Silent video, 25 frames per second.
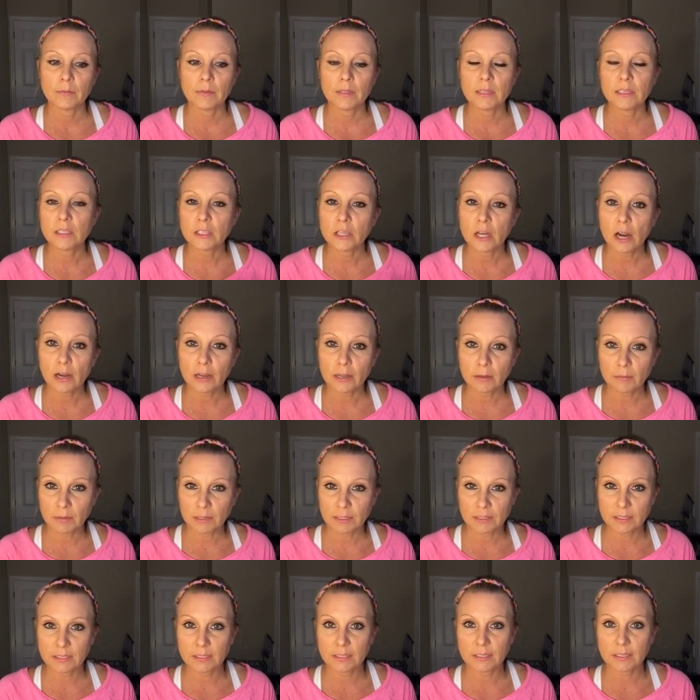these
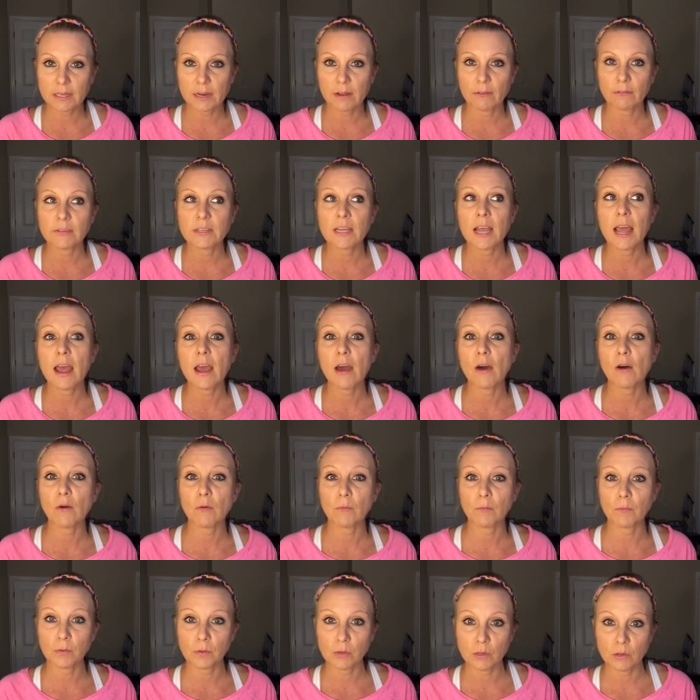documents and stuff to
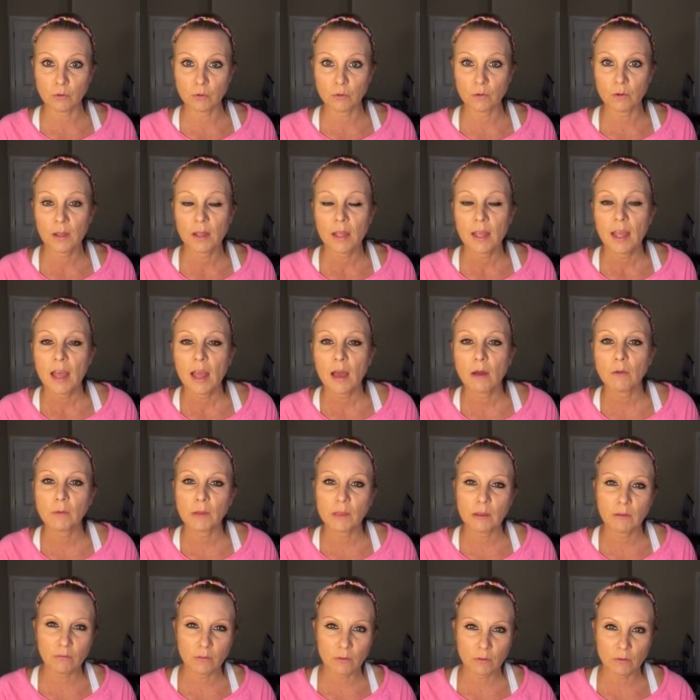help you
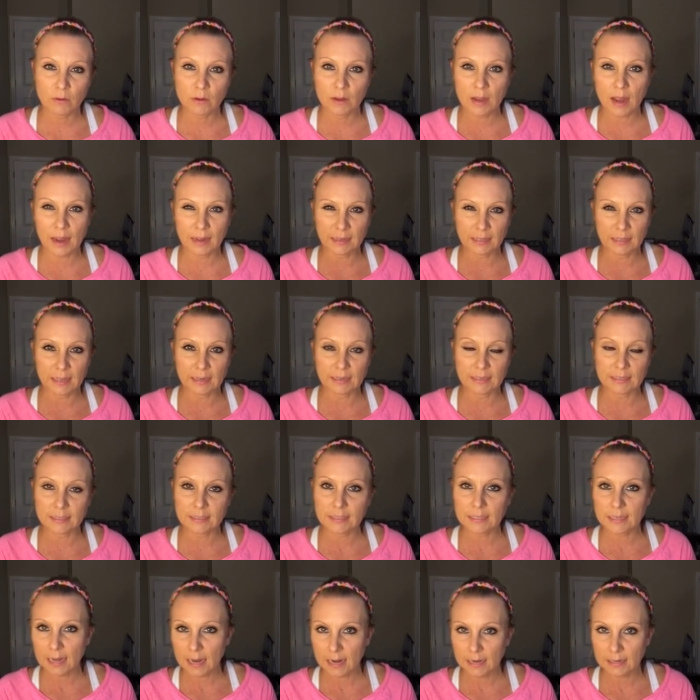help give you
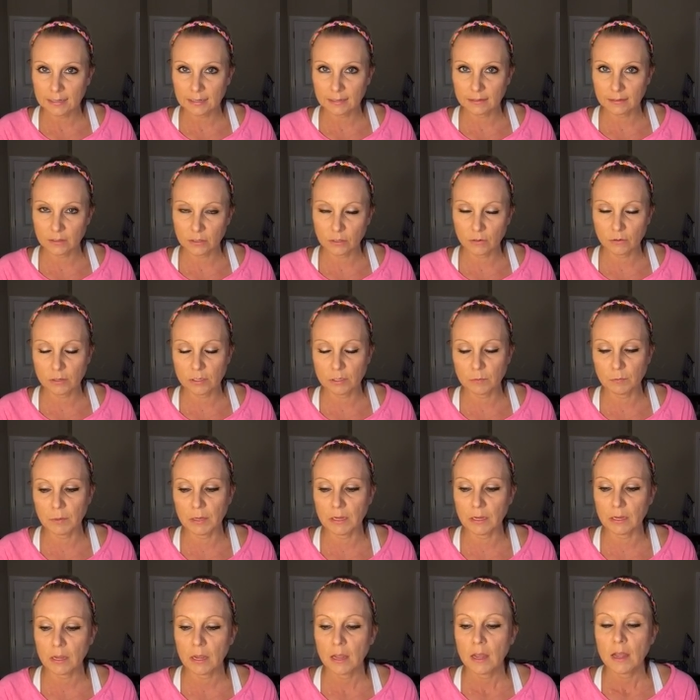guidelines kind of so to
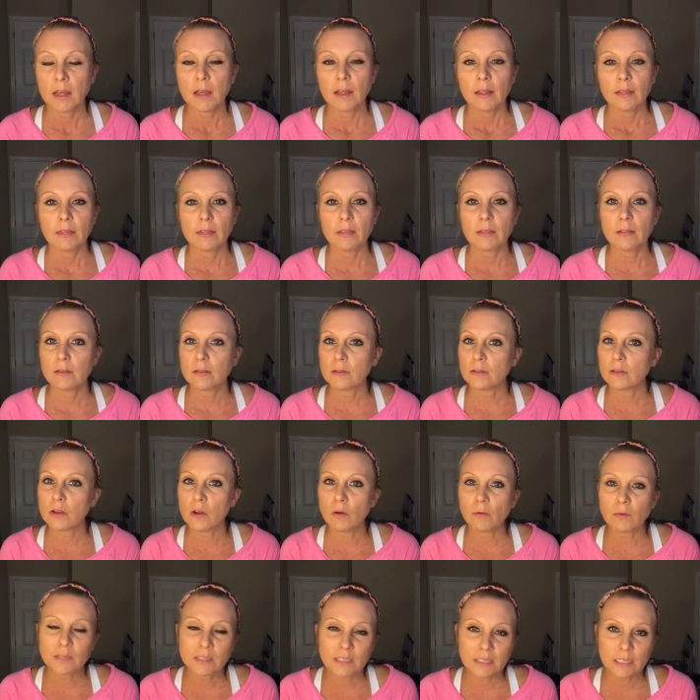speak
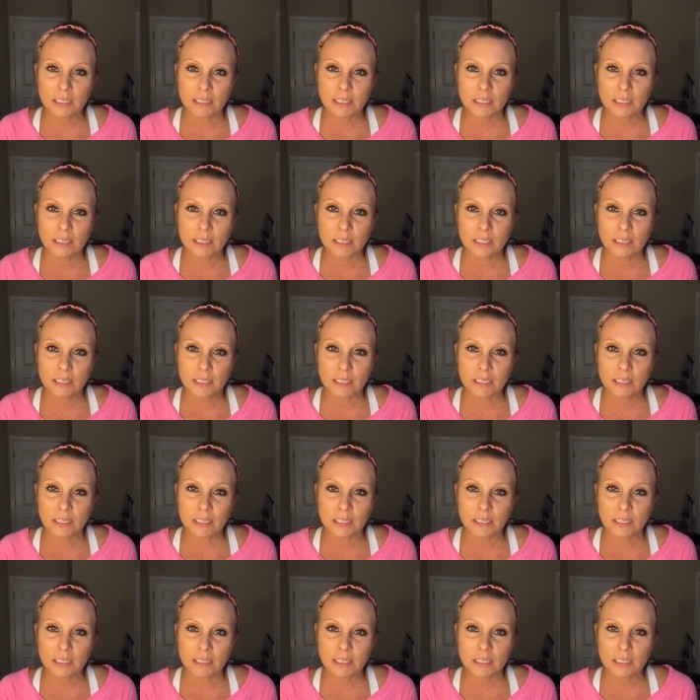no one's